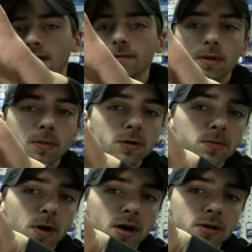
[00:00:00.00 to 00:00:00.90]
And for the
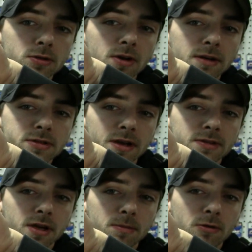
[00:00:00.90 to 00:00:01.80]
most part, your drive
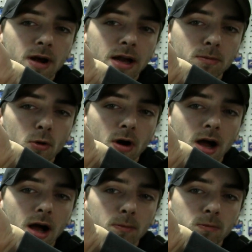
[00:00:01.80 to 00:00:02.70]
shaft's going to be riding
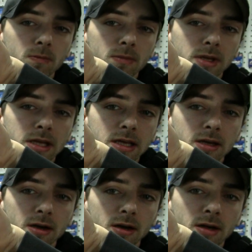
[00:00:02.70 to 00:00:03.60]
more up
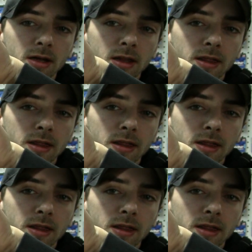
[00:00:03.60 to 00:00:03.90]
here